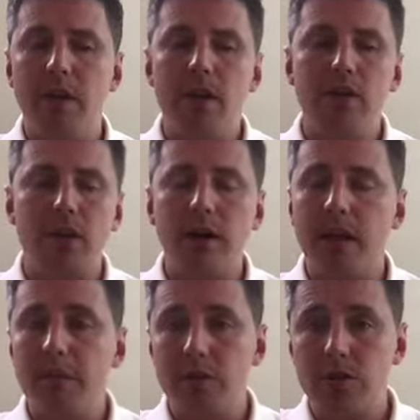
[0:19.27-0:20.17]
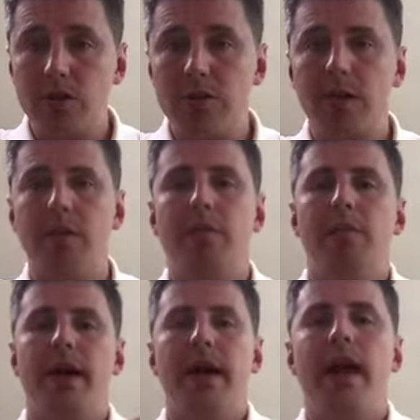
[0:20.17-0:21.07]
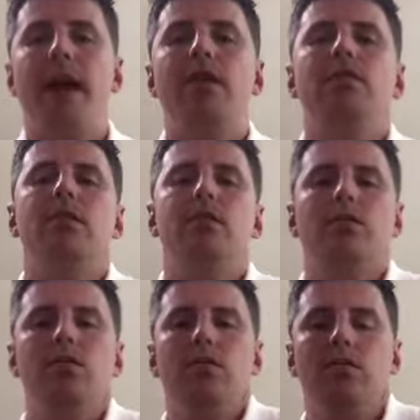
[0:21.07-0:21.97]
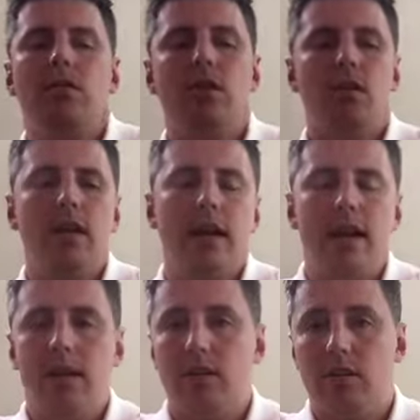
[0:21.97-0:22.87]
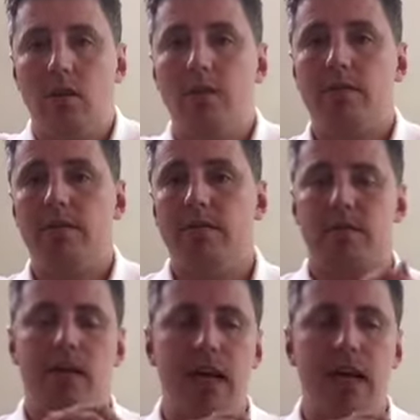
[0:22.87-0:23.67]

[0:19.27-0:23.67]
So I had a bunch of students come over to my house to go over it.